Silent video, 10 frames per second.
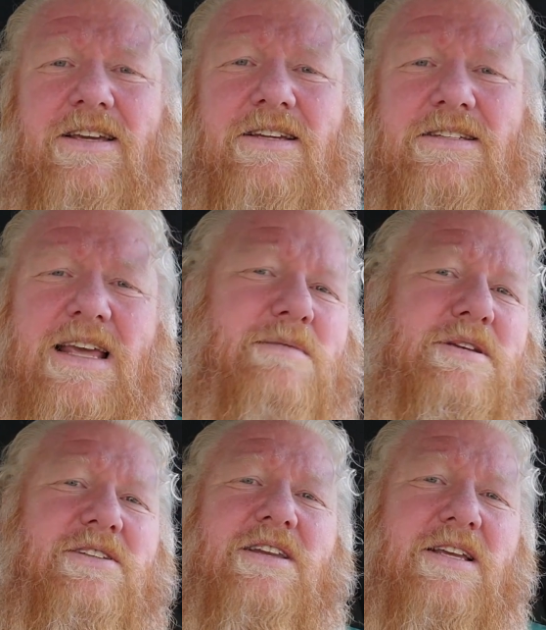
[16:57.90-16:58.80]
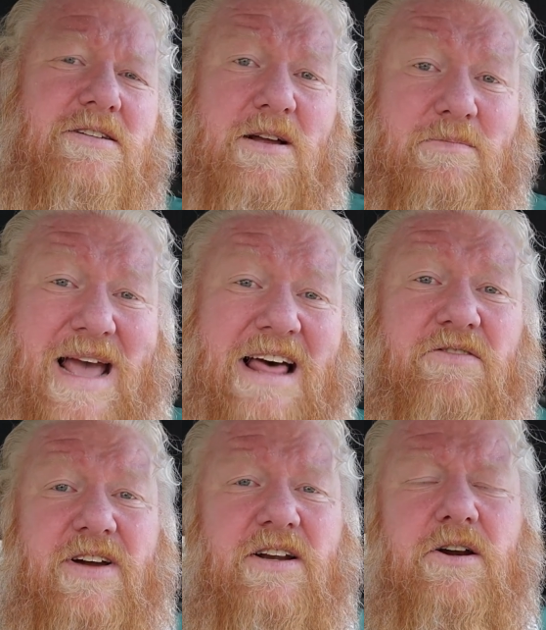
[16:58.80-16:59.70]
the same as the Nissan
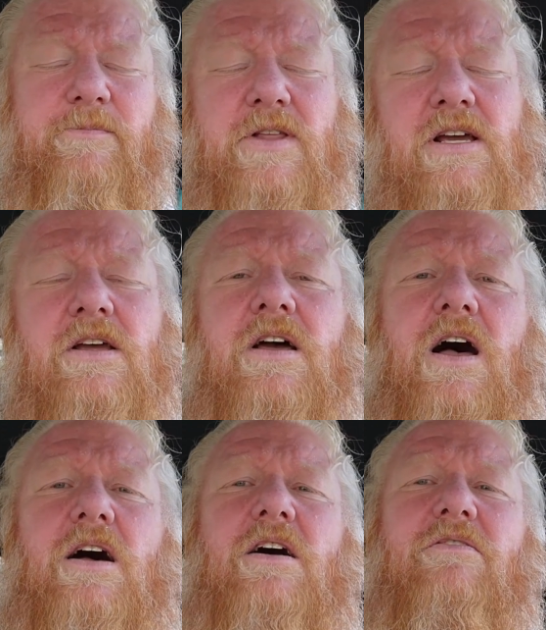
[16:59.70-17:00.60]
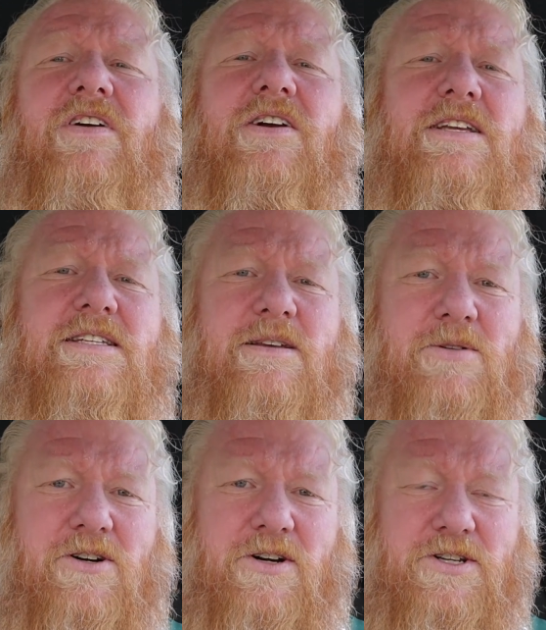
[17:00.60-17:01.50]
Pathfinder. Uh, very
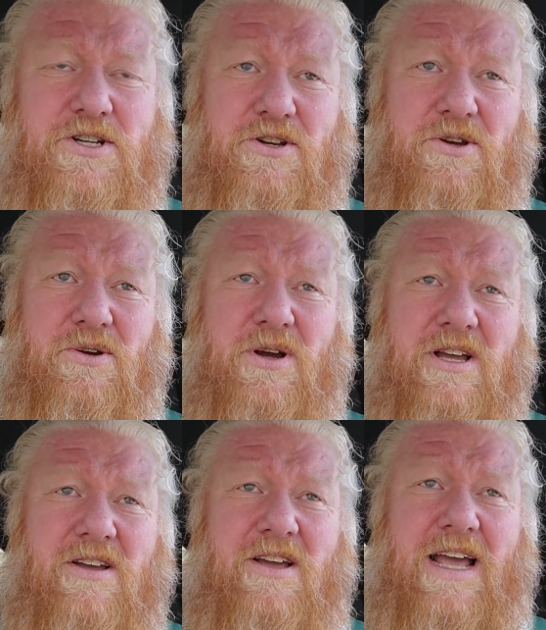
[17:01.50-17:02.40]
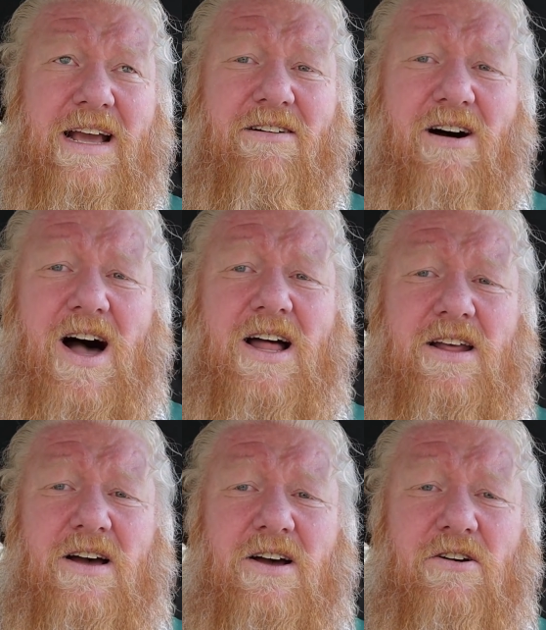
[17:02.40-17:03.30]
similar to a
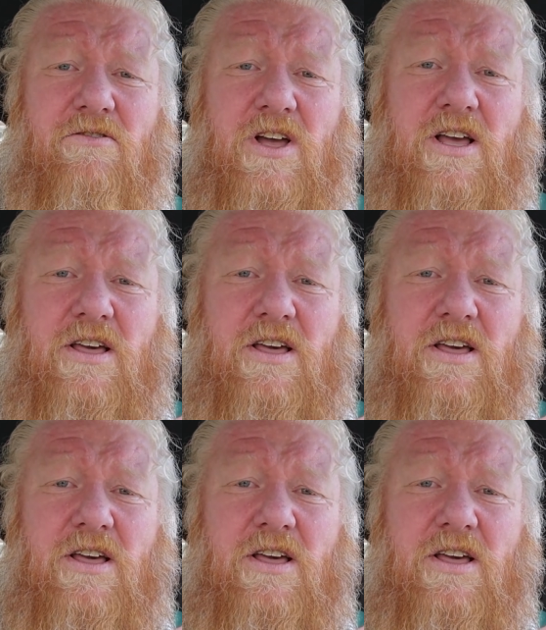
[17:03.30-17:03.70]
lot of